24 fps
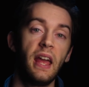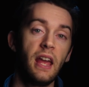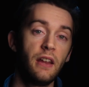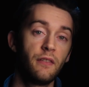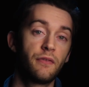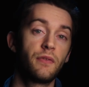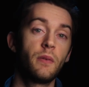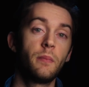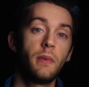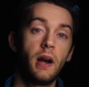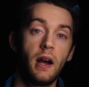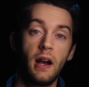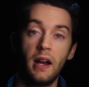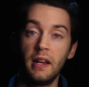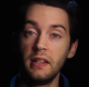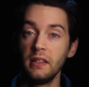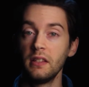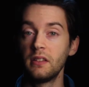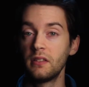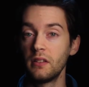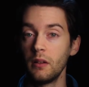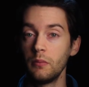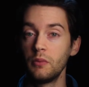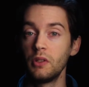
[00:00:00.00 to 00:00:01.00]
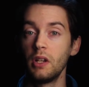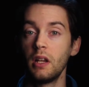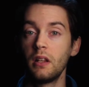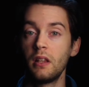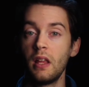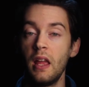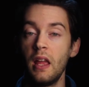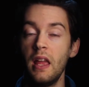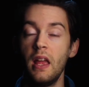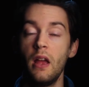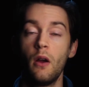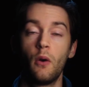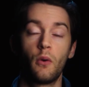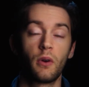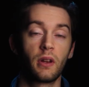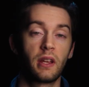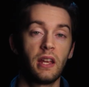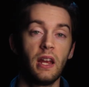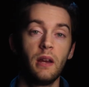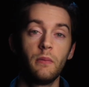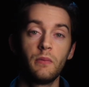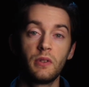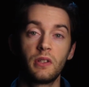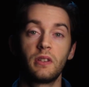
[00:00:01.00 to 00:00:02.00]
and from behind the subject where
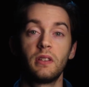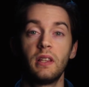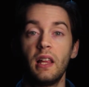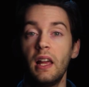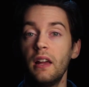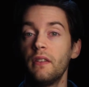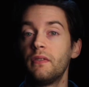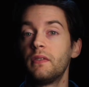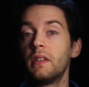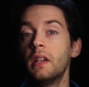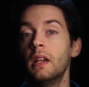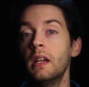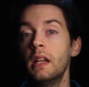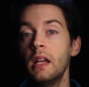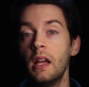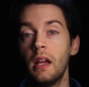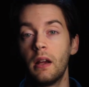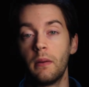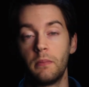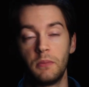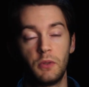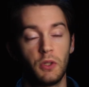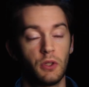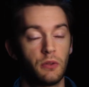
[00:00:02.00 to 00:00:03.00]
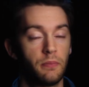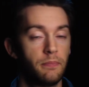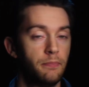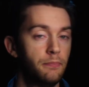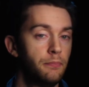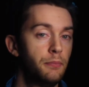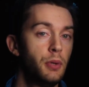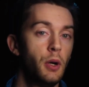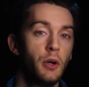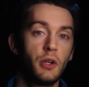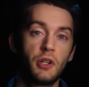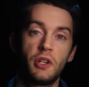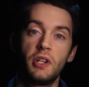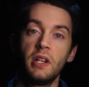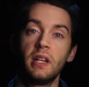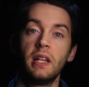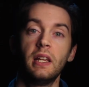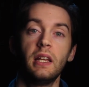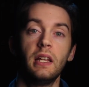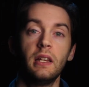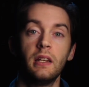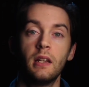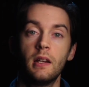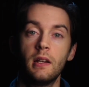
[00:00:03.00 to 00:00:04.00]
camera's left, just pushing
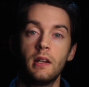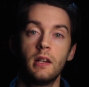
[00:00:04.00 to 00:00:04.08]
in.